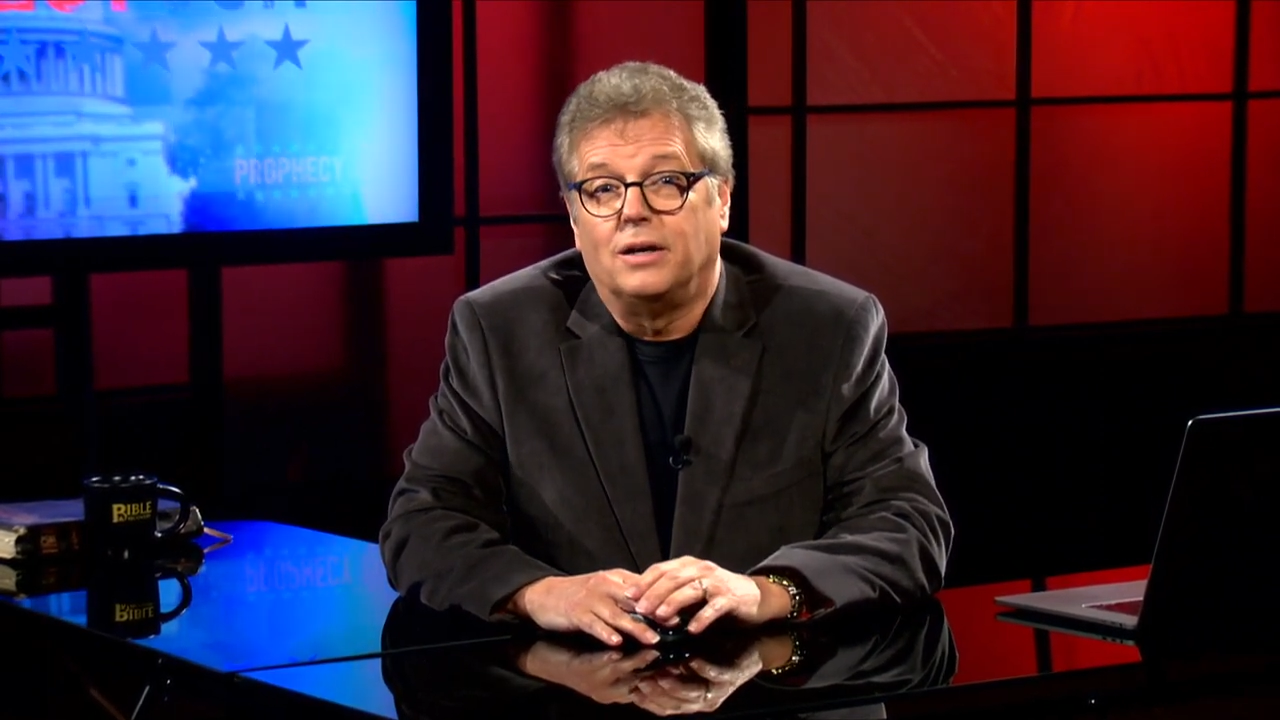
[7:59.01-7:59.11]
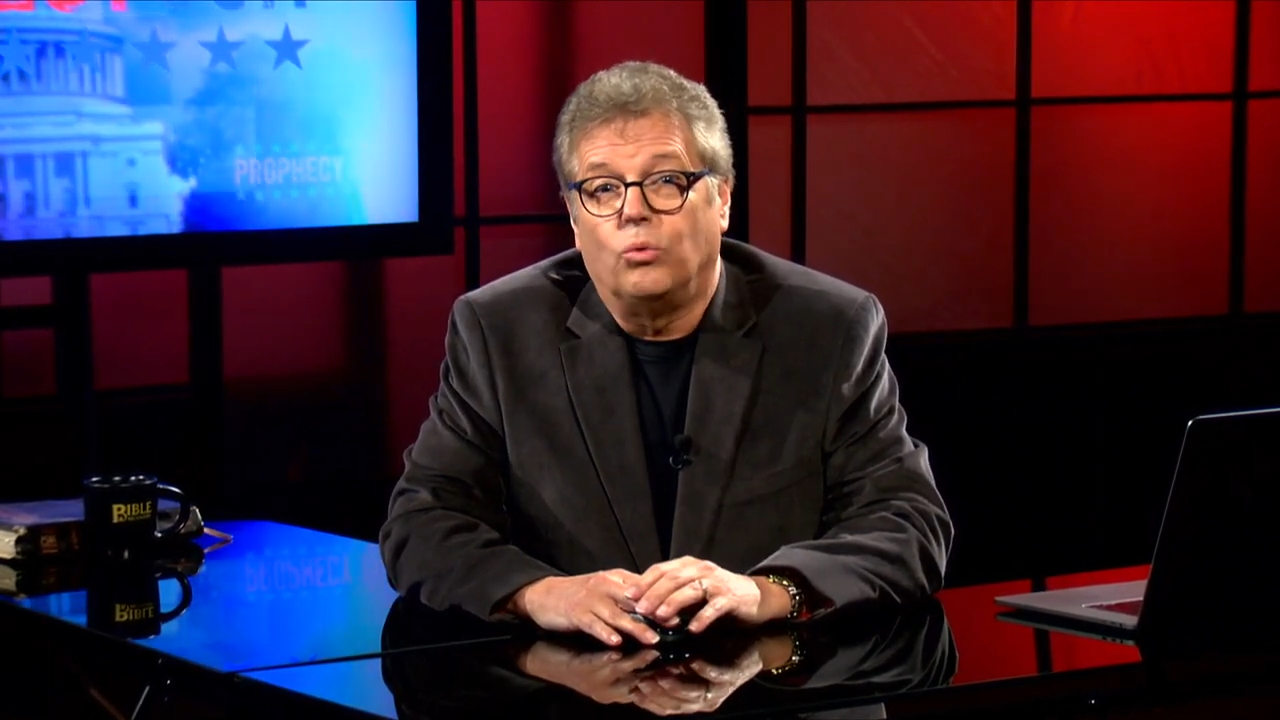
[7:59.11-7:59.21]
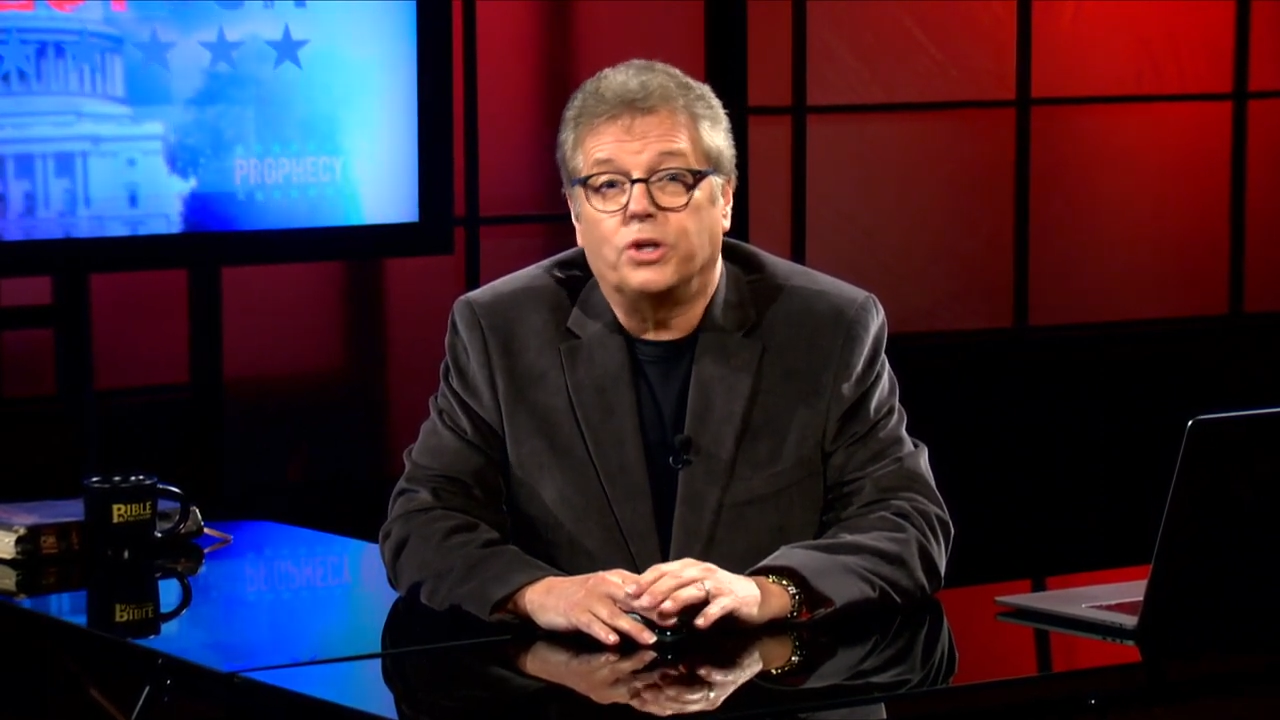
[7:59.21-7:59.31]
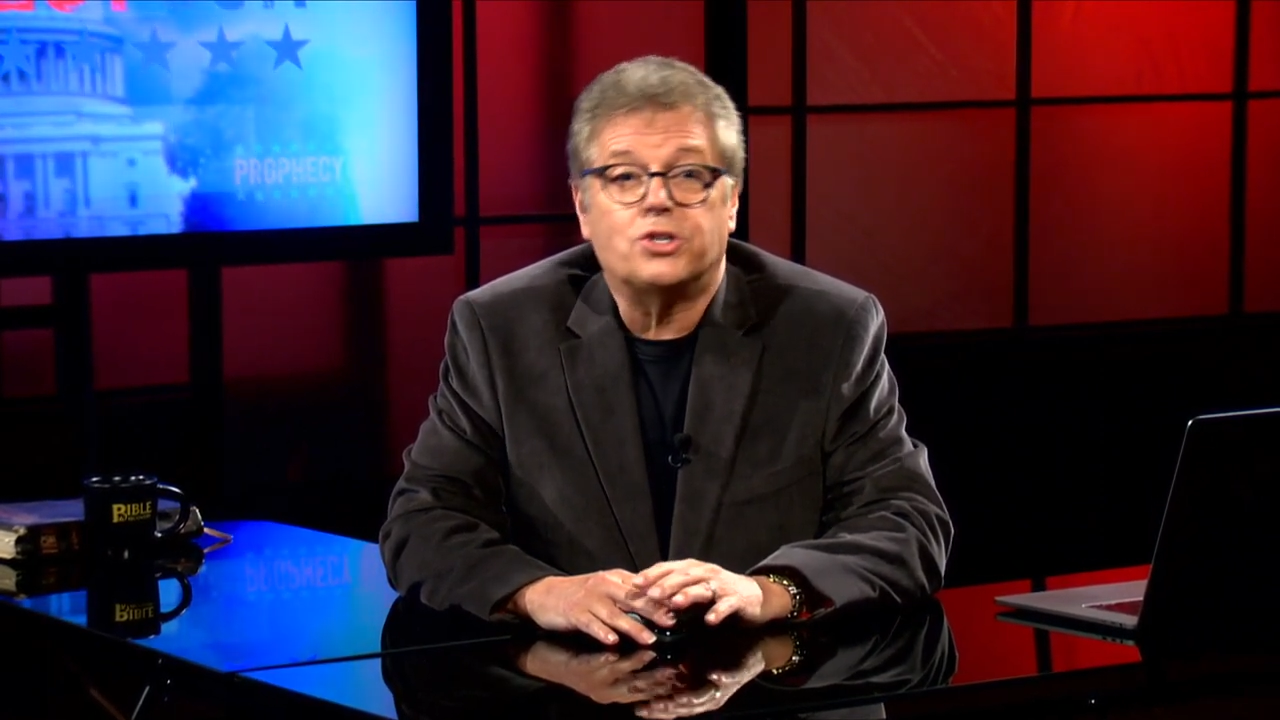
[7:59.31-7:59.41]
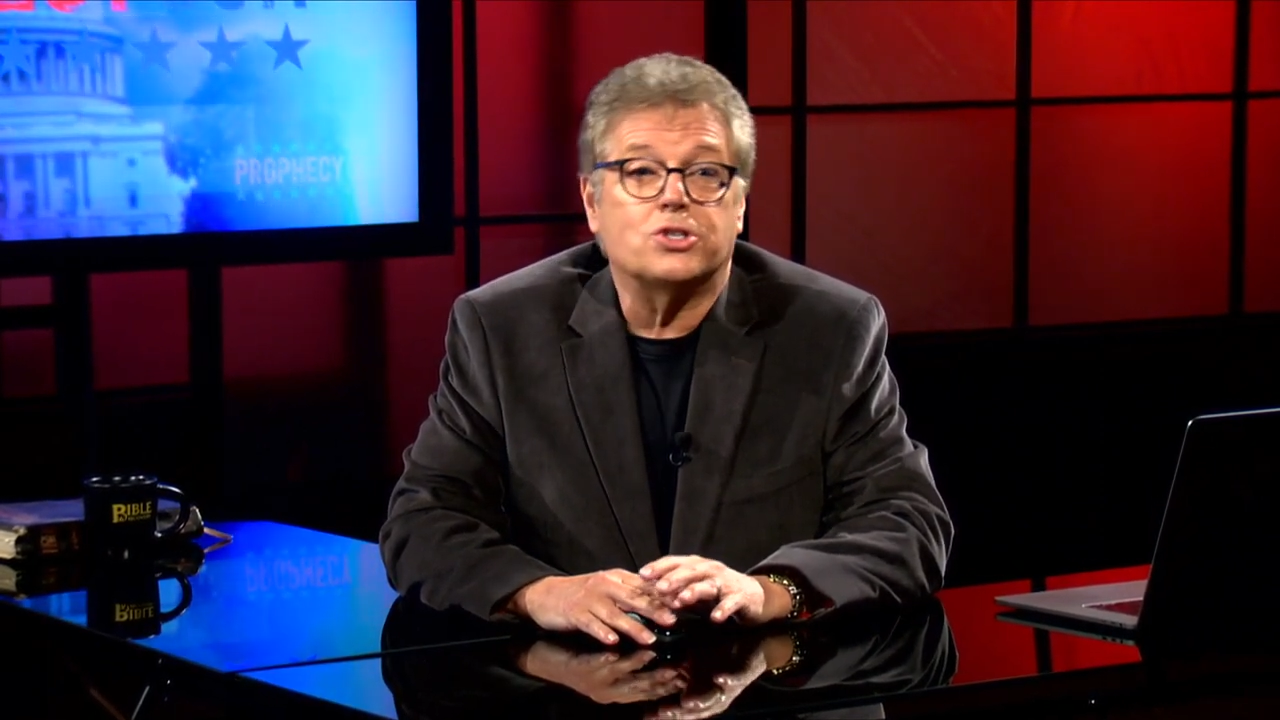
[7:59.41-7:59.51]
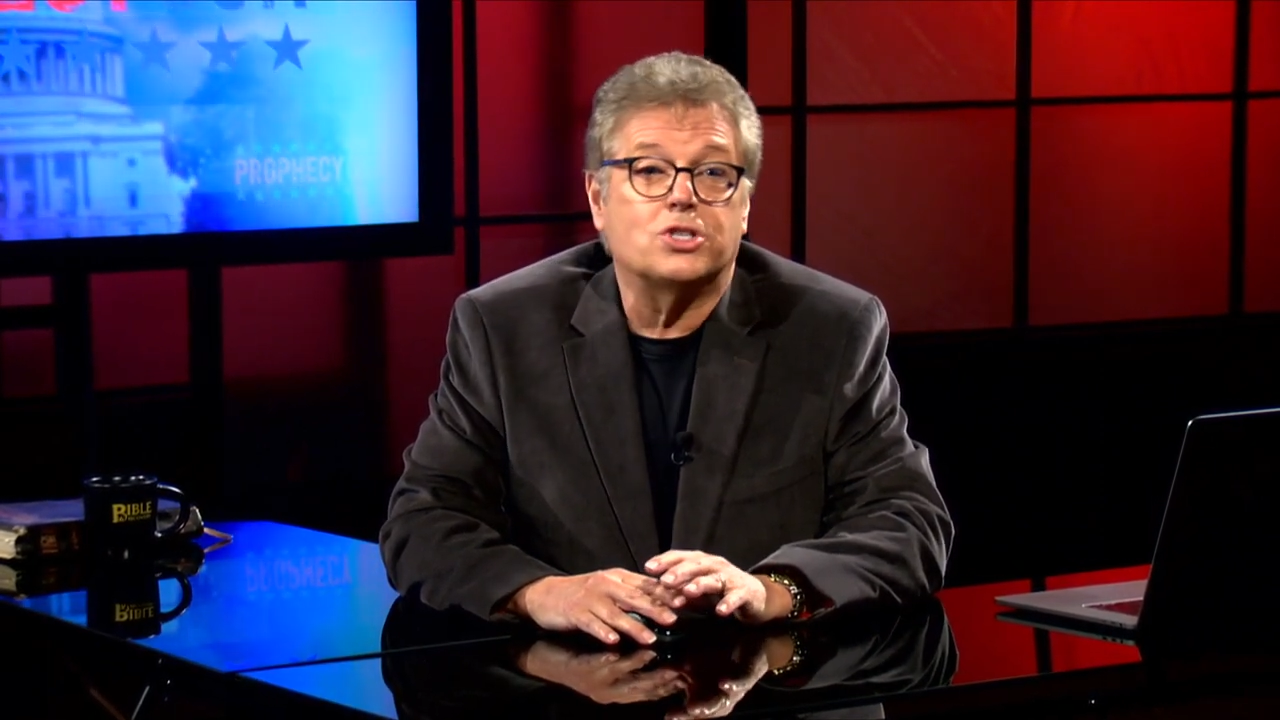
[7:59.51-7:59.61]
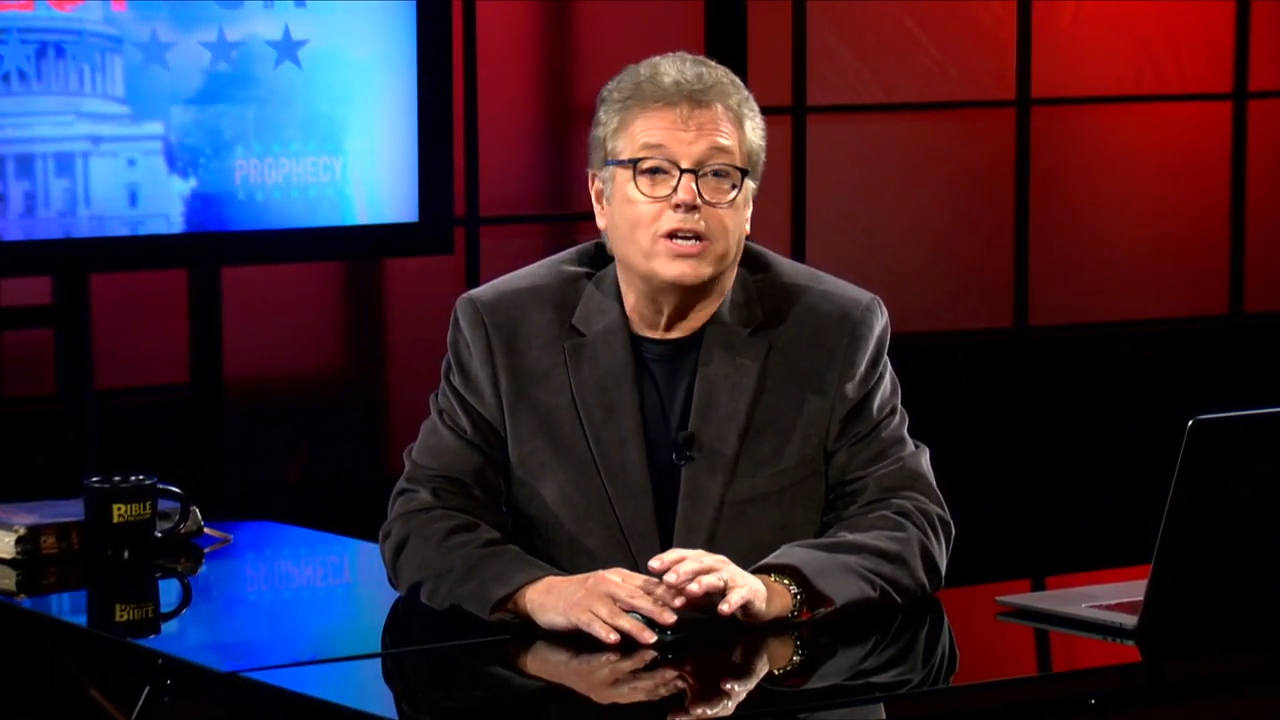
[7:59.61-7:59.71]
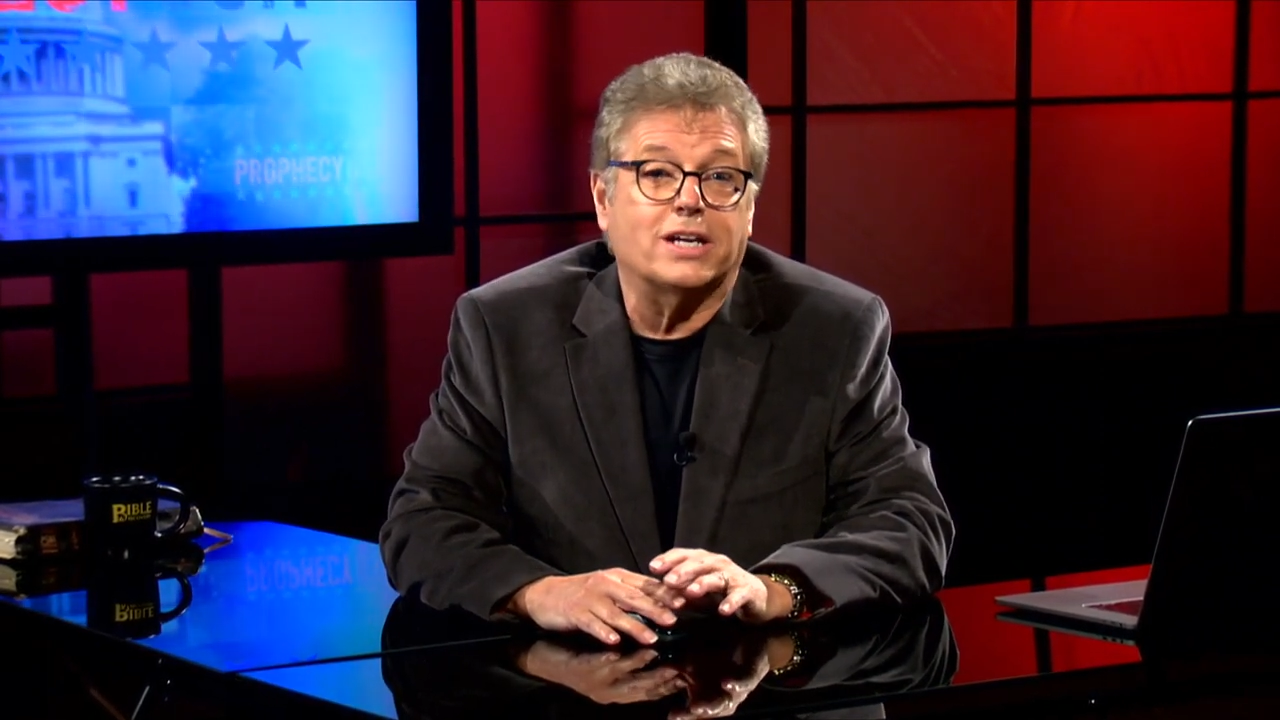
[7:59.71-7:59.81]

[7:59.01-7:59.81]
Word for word: which is the